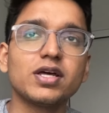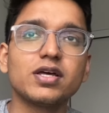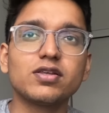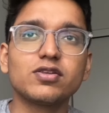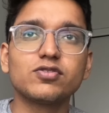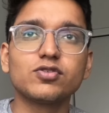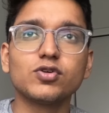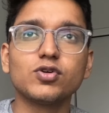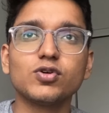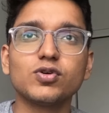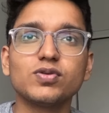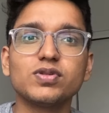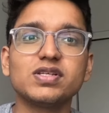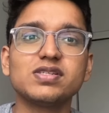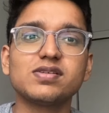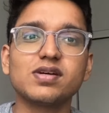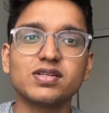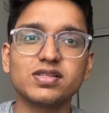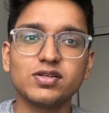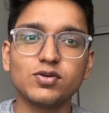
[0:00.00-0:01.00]
So
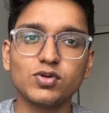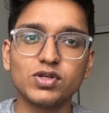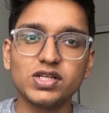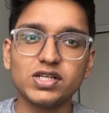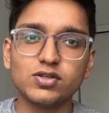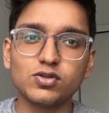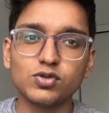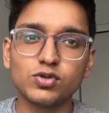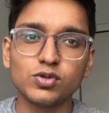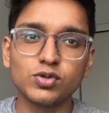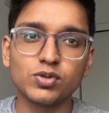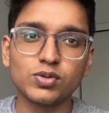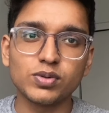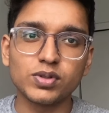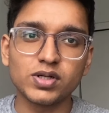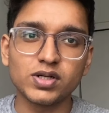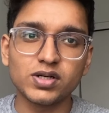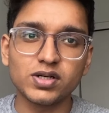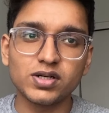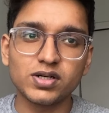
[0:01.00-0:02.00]
these are the only
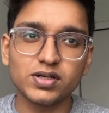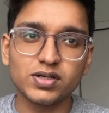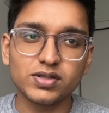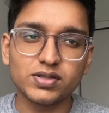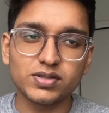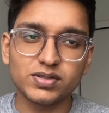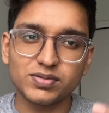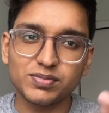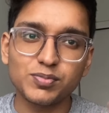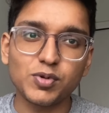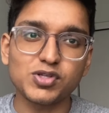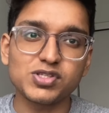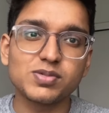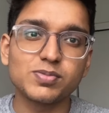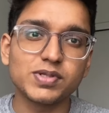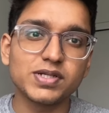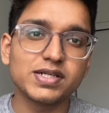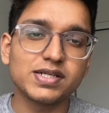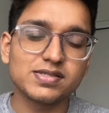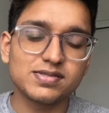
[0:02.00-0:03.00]
two
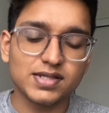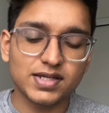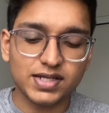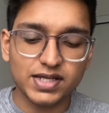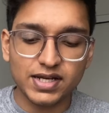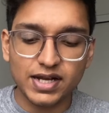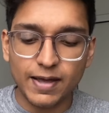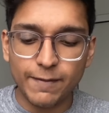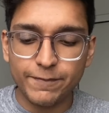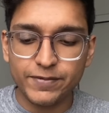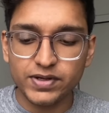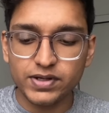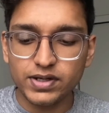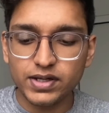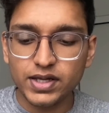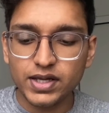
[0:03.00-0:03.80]
possibilities that can happen,